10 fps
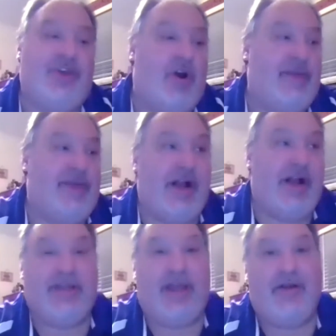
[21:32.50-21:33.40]
argument
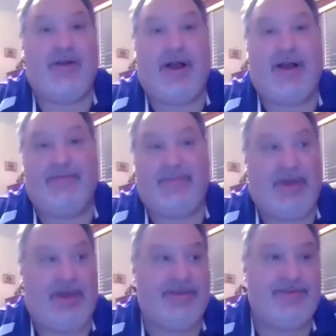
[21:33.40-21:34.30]
out there,
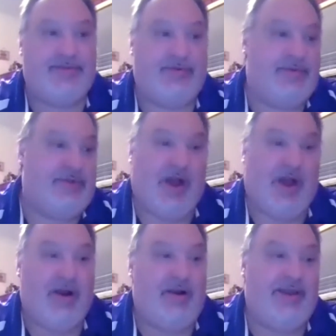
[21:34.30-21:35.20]
is
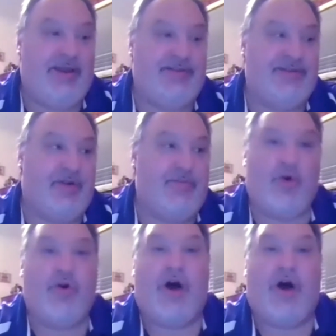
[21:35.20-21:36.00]
there more